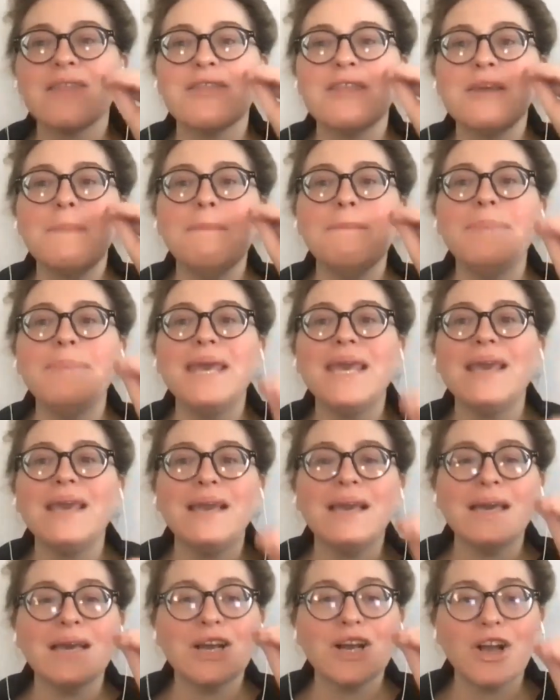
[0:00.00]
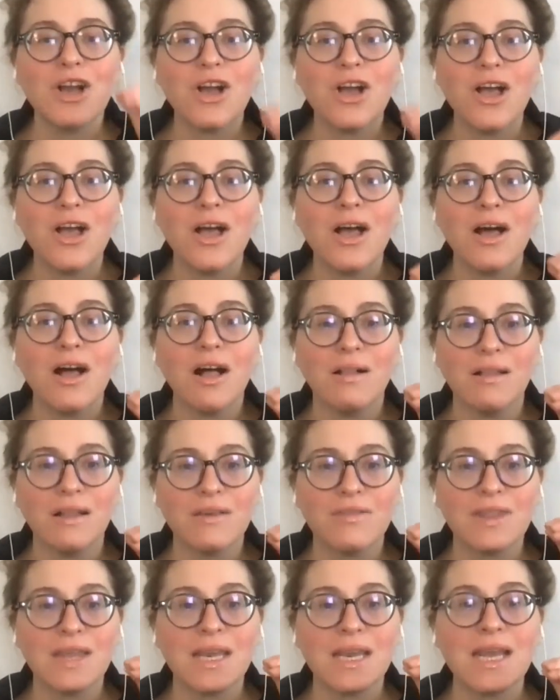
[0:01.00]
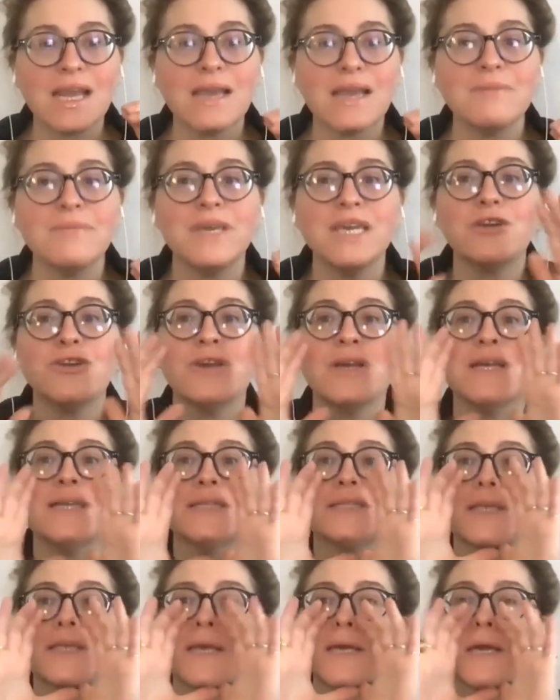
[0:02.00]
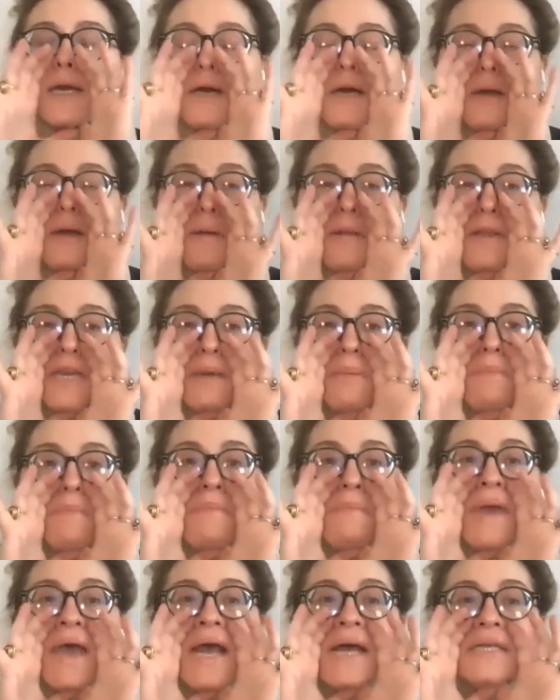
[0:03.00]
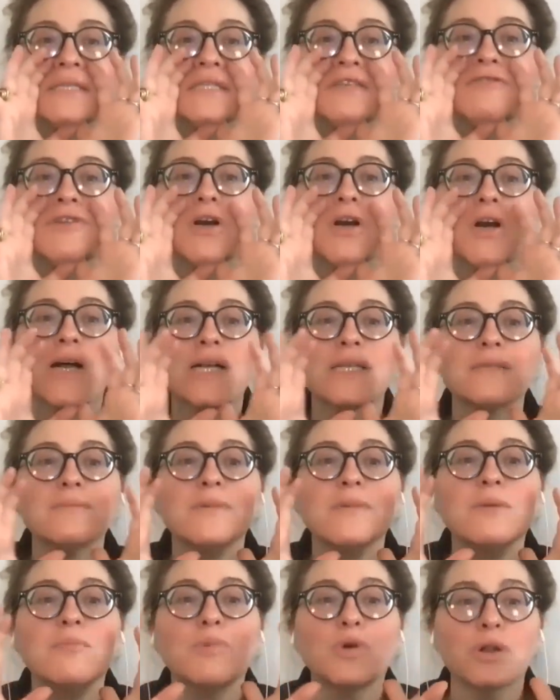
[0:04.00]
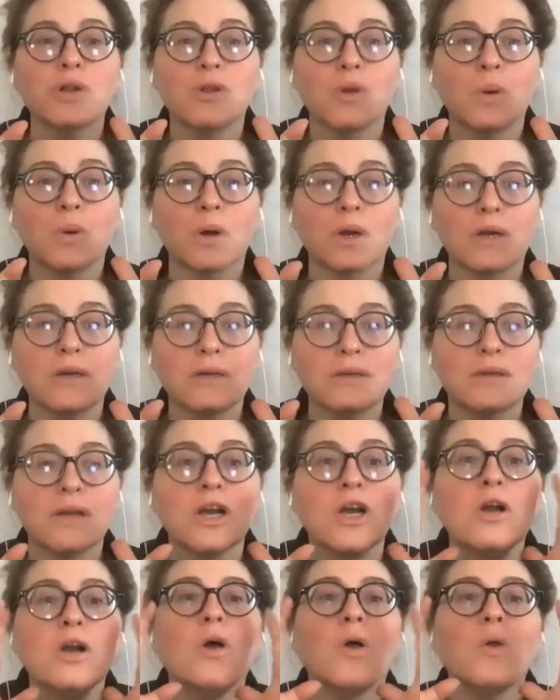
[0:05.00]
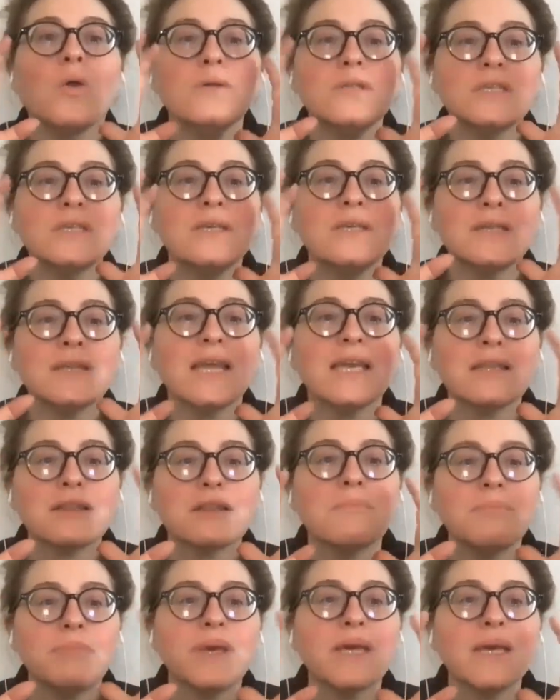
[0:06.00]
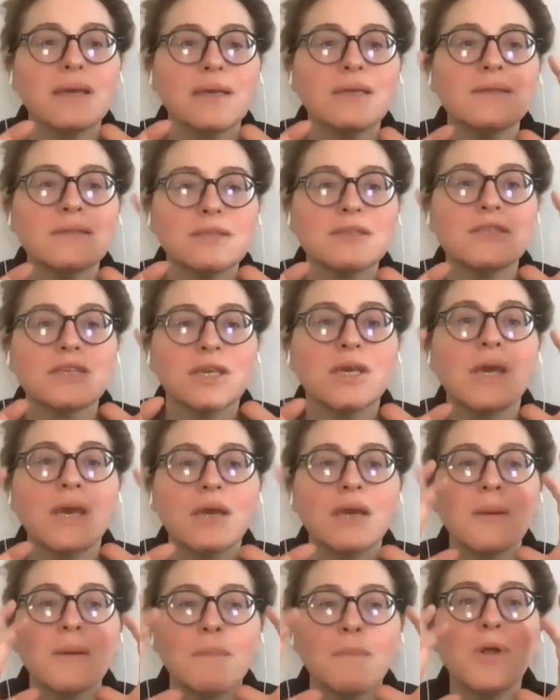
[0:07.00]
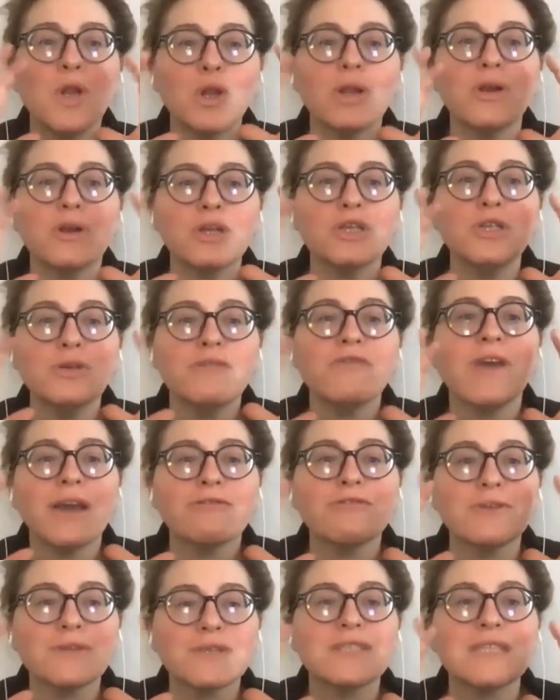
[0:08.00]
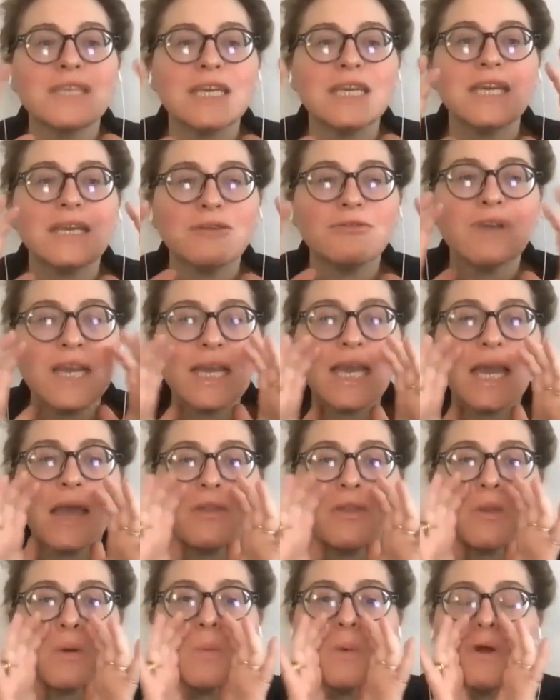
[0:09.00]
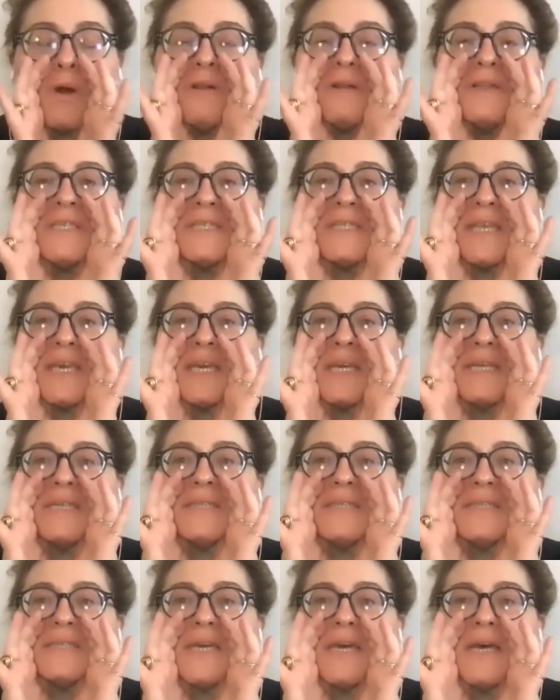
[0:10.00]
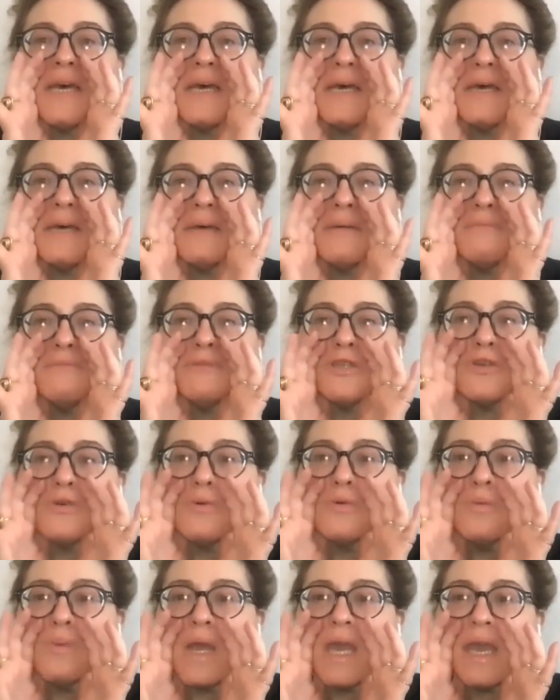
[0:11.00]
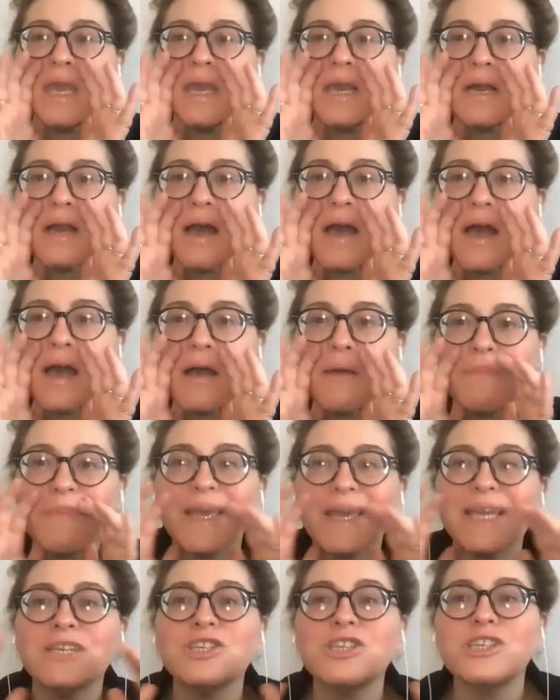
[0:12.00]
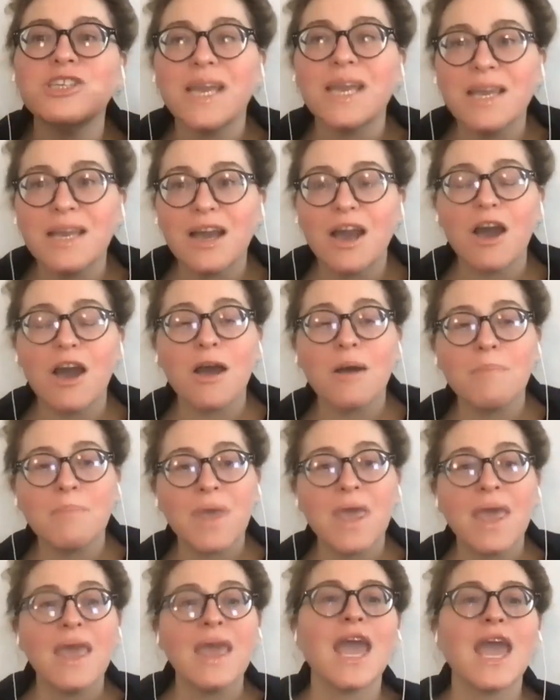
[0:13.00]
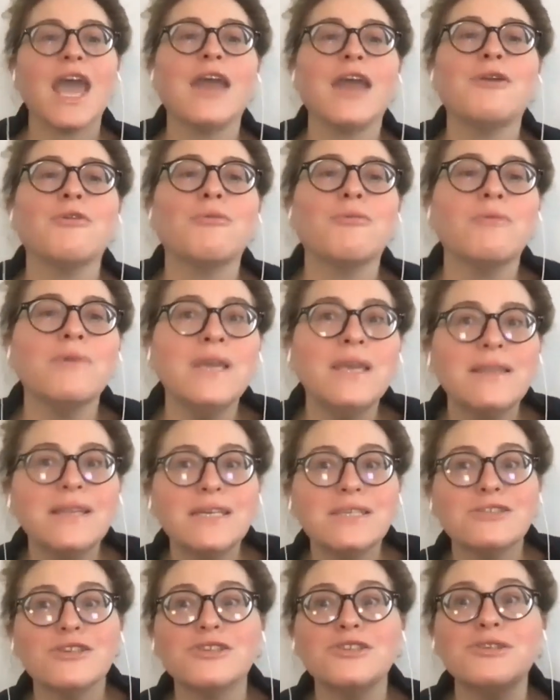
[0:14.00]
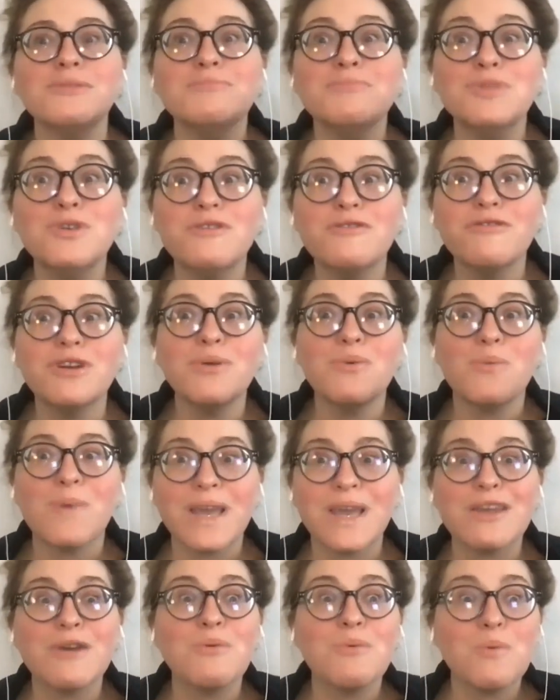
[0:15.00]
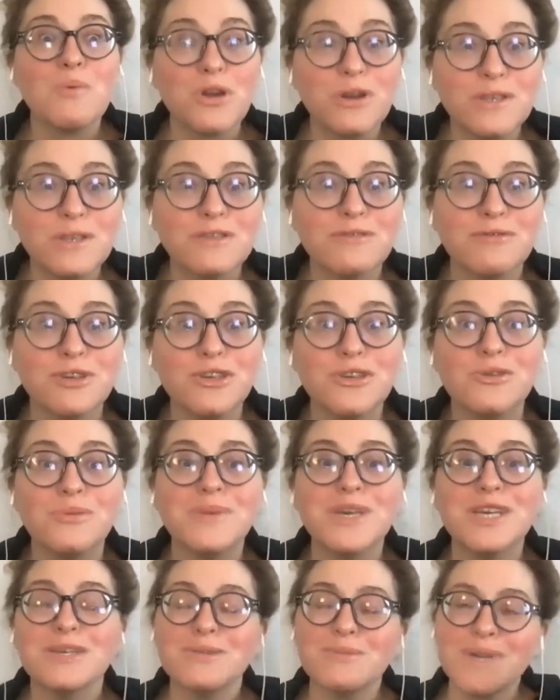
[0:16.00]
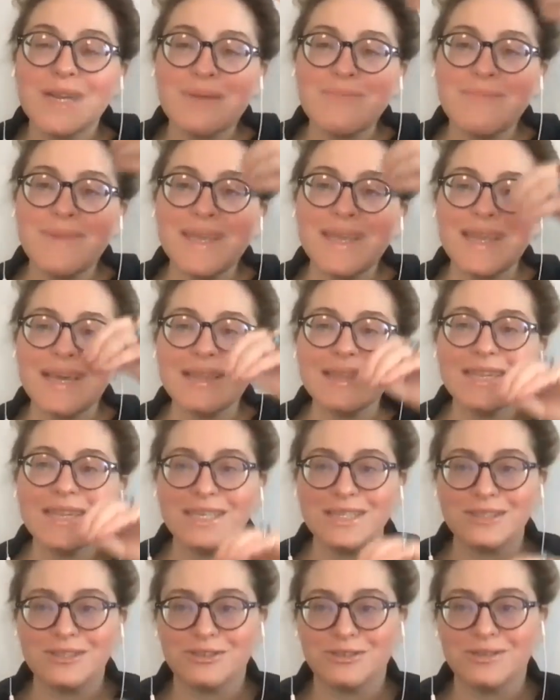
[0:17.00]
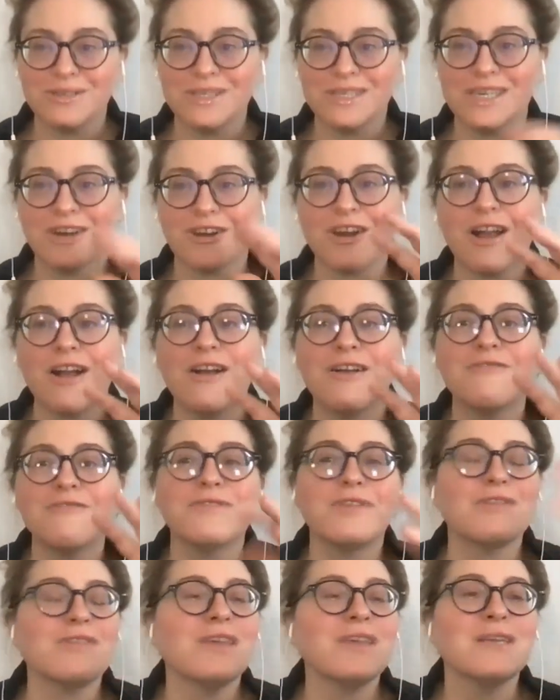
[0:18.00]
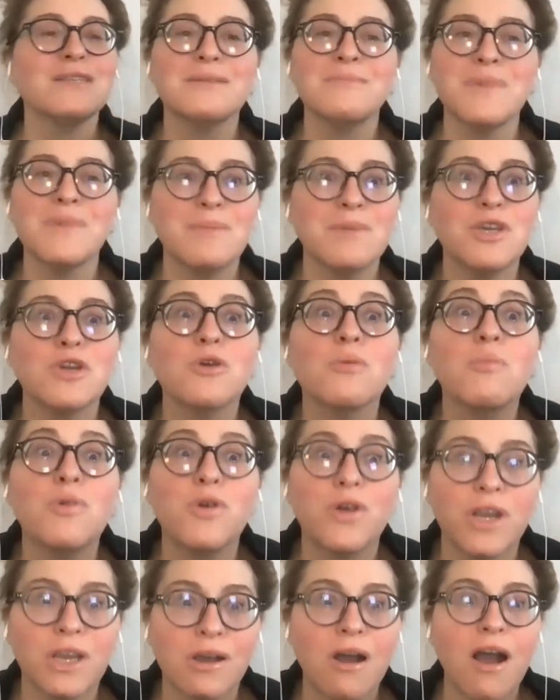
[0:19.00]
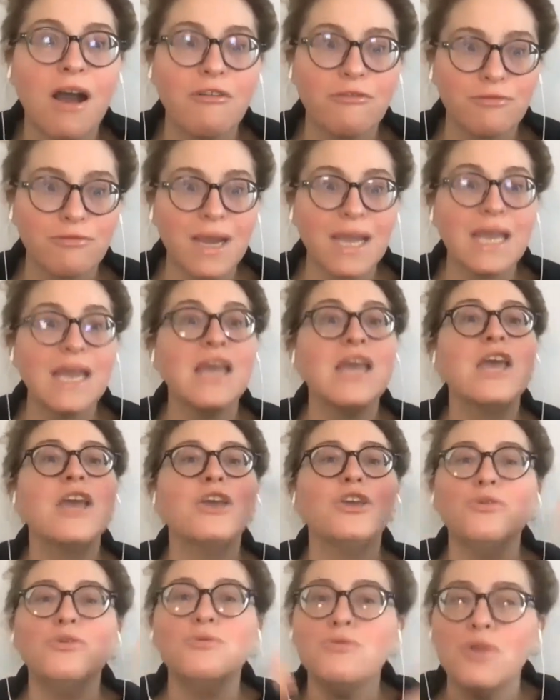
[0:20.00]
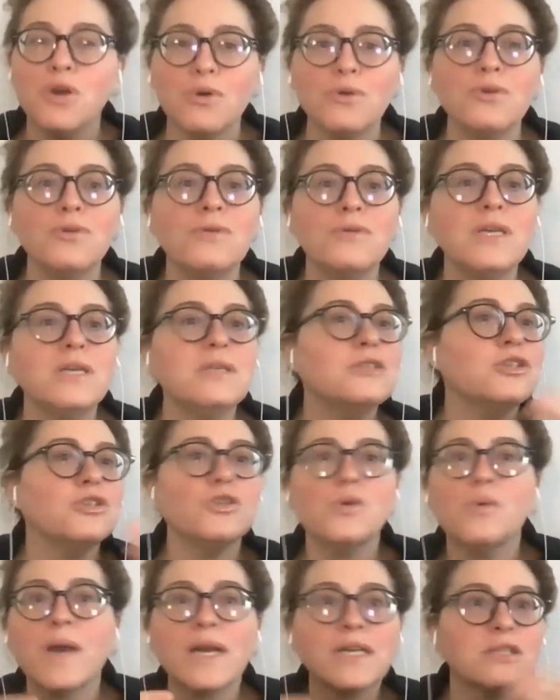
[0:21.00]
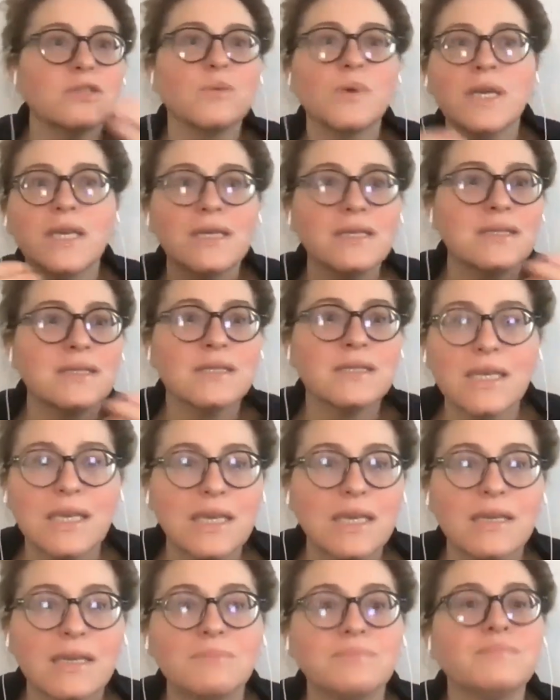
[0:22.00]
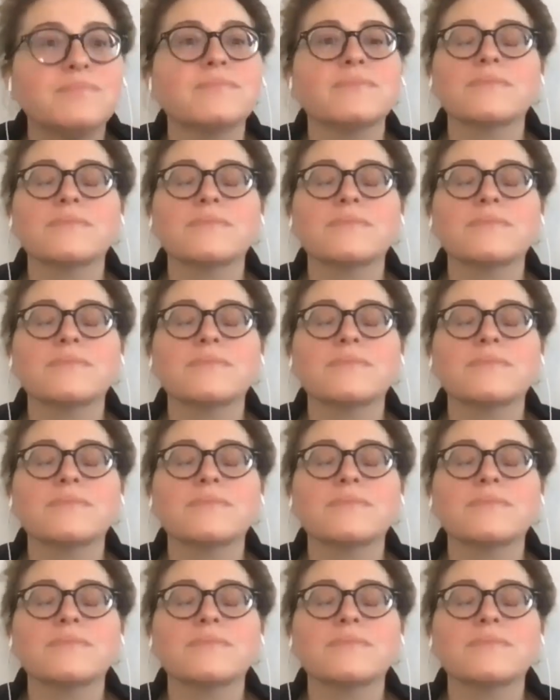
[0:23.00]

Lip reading: the big call that I am hearing, it's like a like massive cosmic bullhorn, a golden, like the biggest bullhorn you've ever seen, right? And the world is like, it is time to wake up and shake up and really start to move in a way that works for you. Because when I made that list earlier of the things that maybe you're putting off, right? You know, you need to do X, Y, and Z.